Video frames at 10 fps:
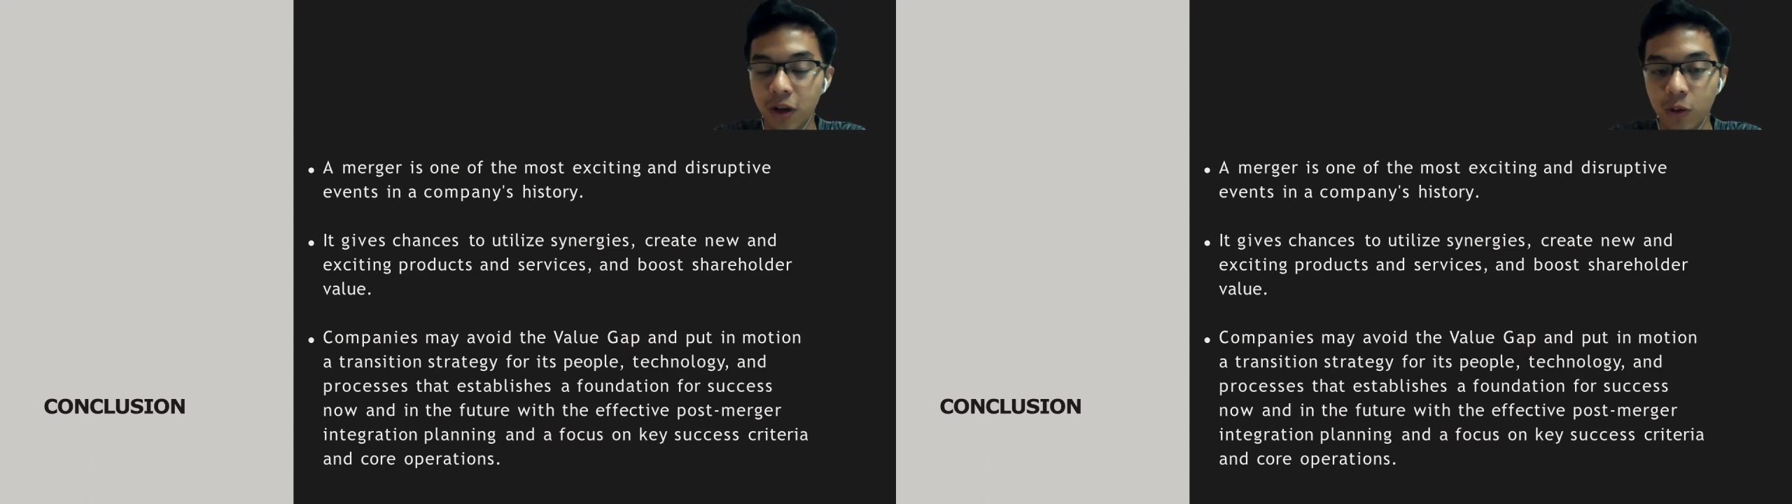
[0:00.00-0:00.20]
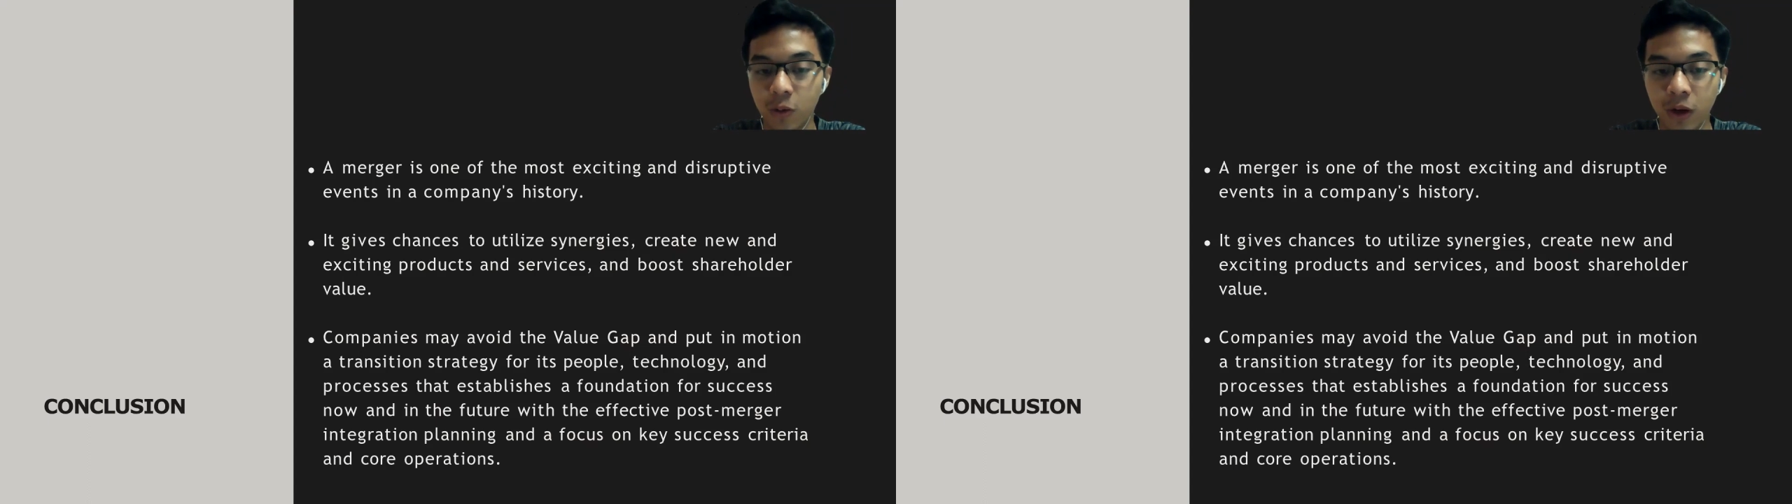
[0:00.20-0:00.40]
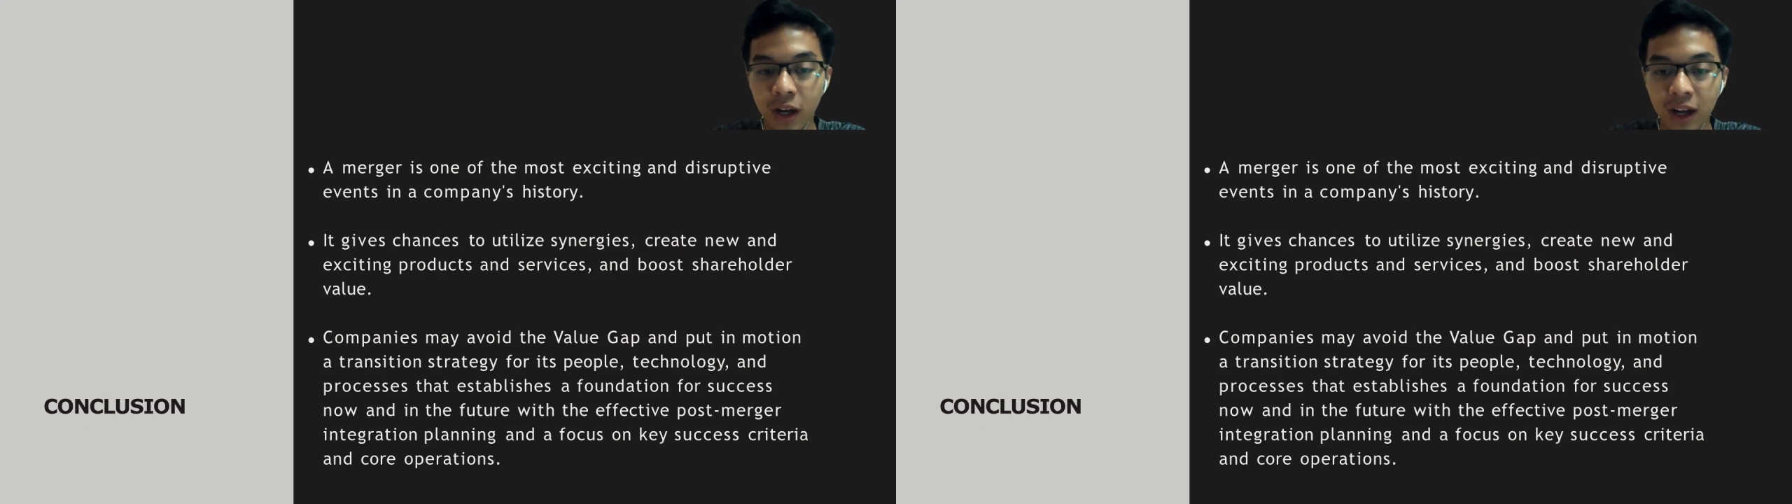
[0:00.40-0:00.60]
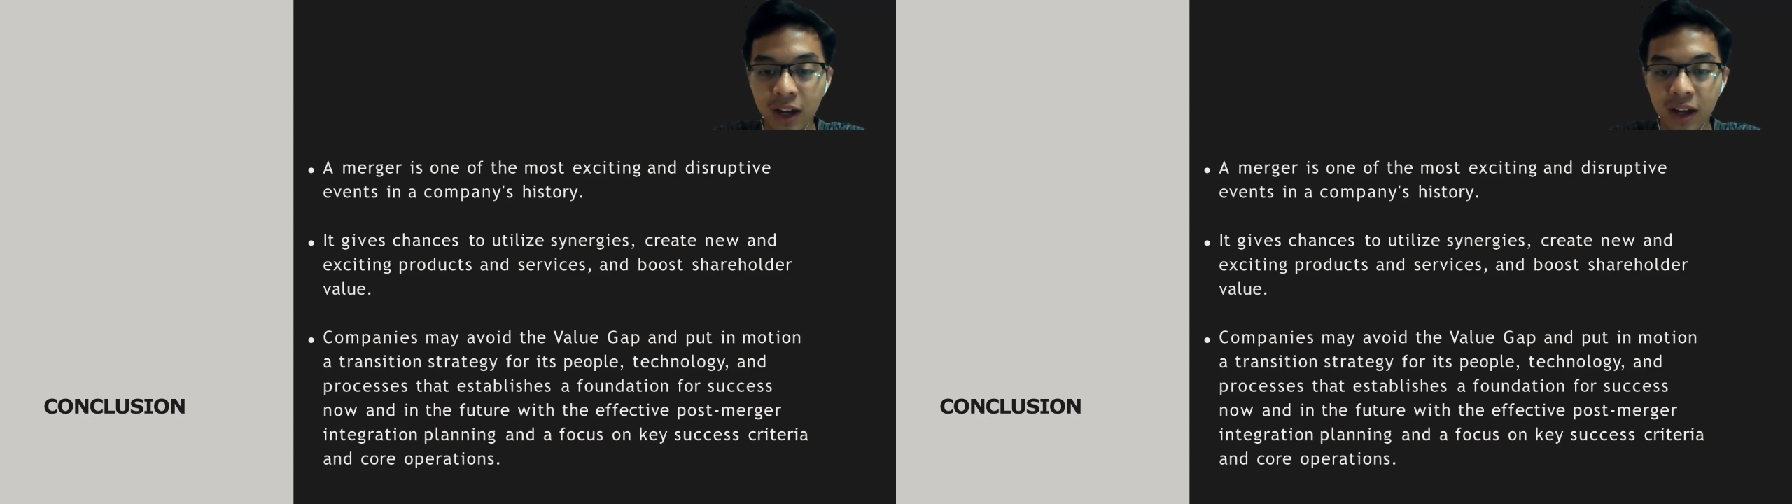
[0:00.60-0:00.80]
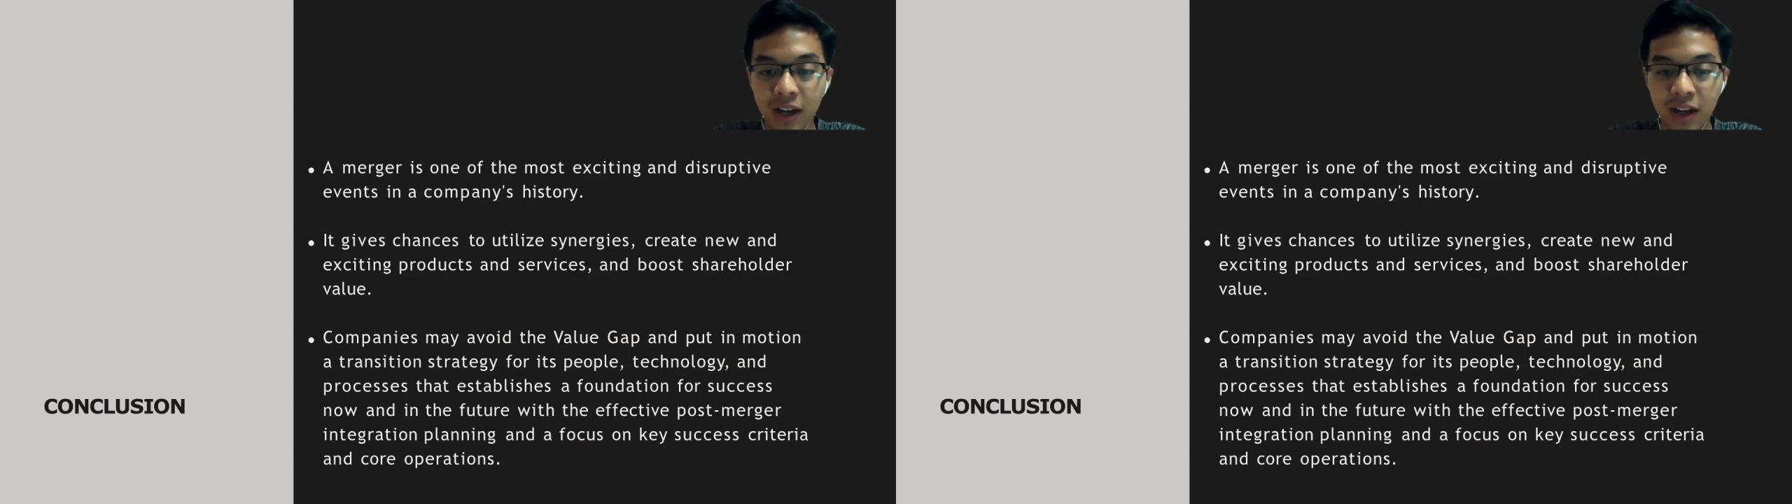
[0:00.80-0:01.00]
value.
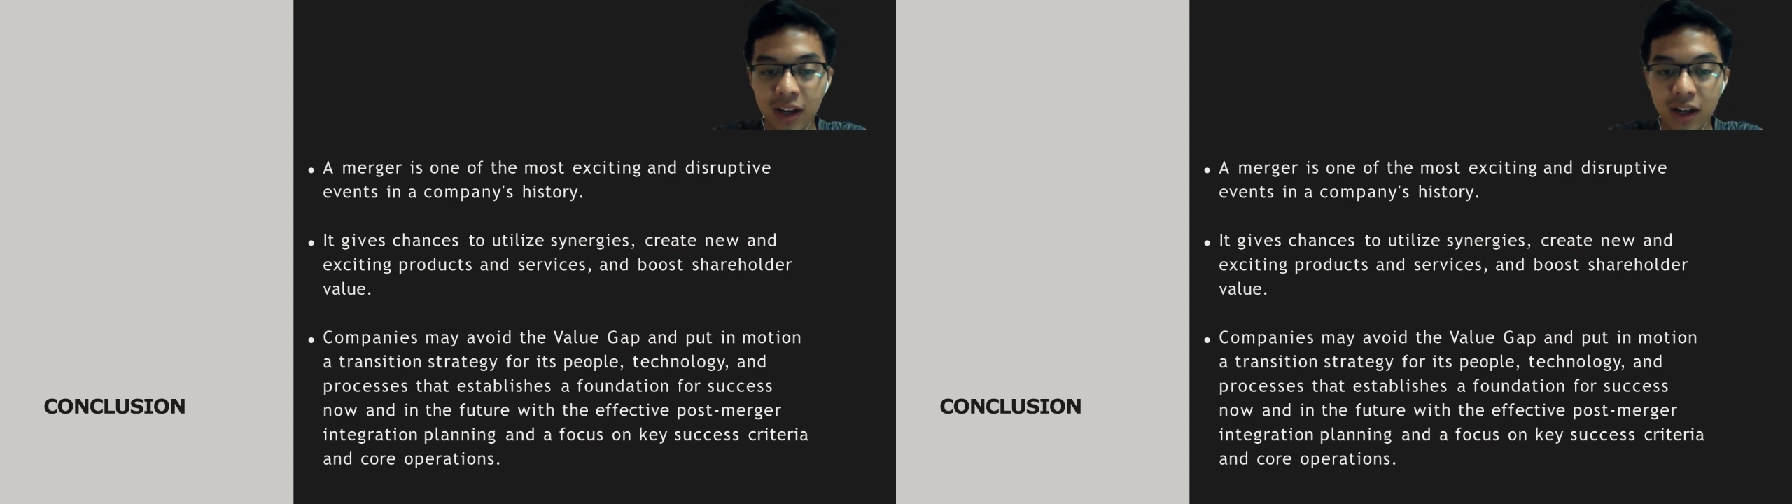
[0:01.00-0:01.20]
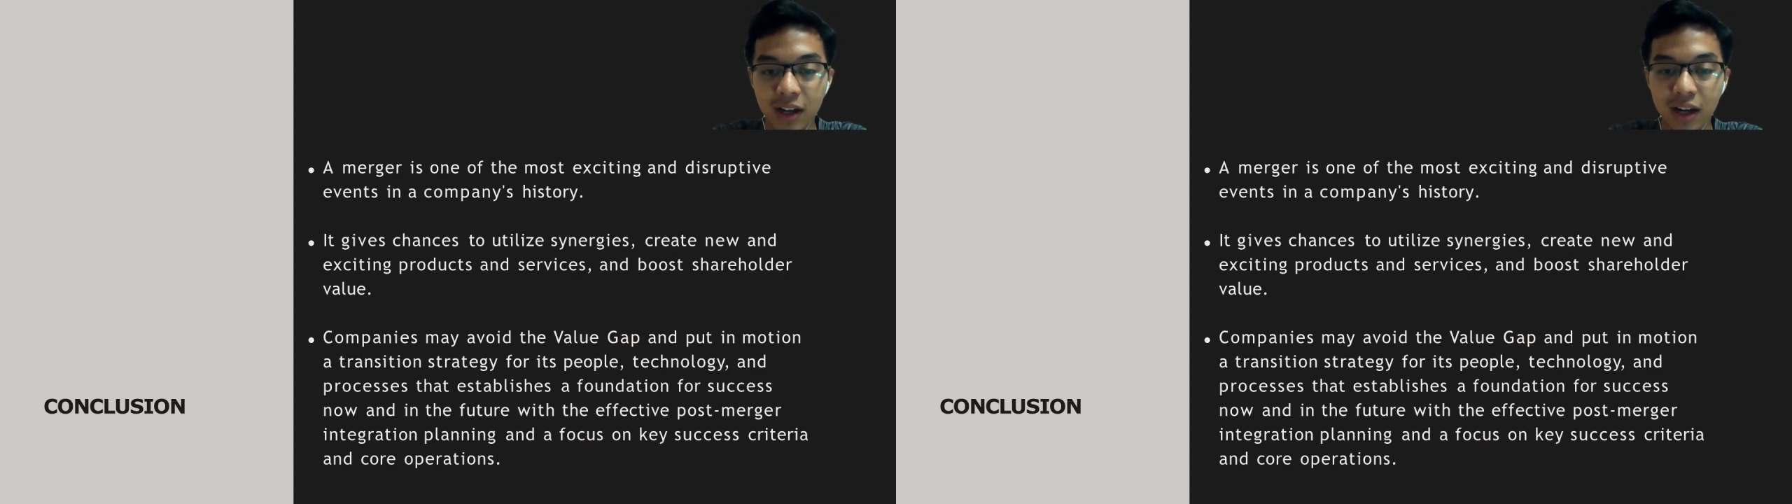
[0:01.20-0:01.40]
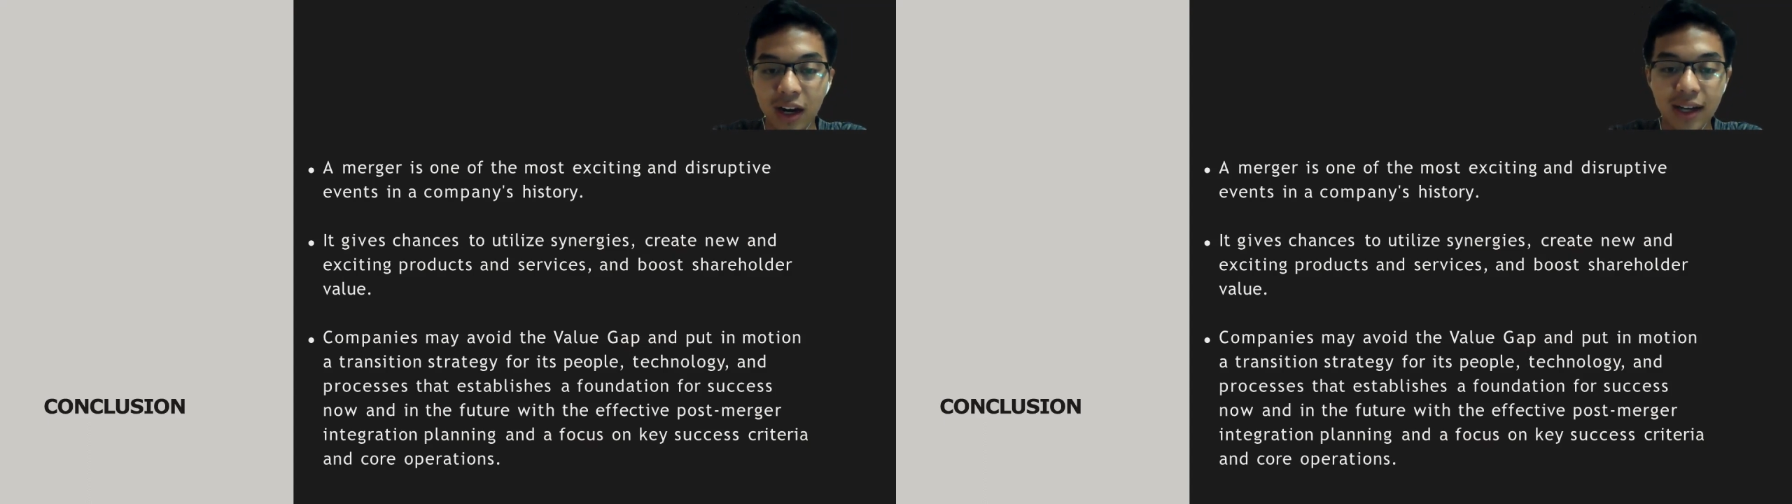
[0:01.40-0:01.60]
The